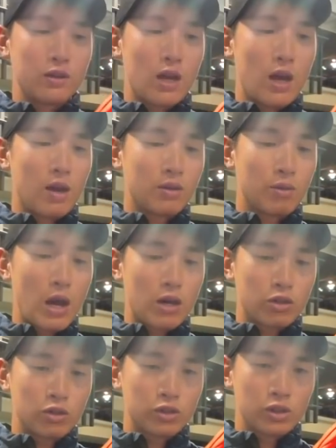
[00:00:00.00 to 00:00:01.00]
the
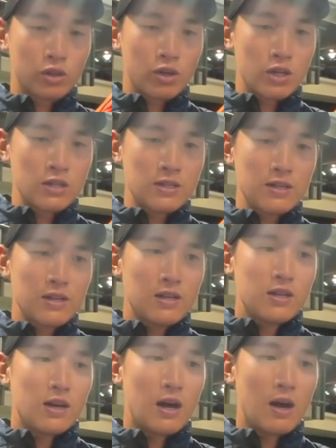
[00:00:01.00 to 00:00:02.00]
Radical series.
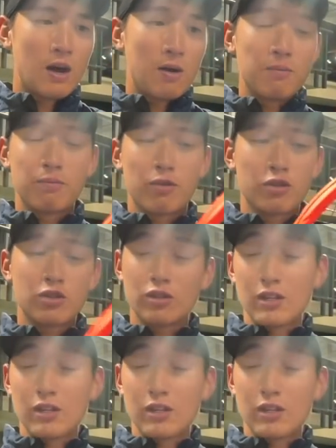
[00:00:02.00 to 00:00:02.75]
Personally,